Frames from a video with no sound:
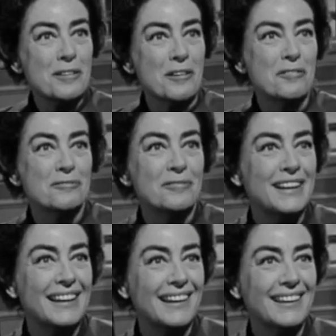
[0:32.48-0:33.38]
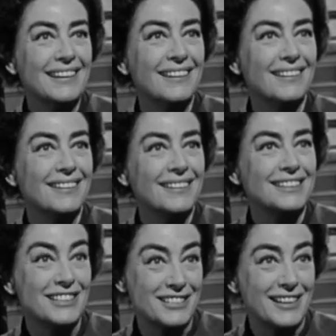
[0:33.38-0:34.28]
Joan Crawford.
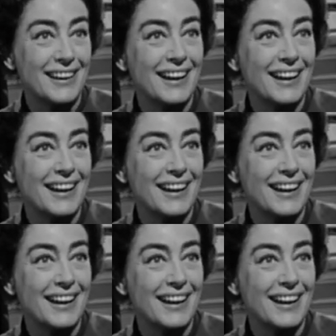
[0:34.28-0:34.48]
All four of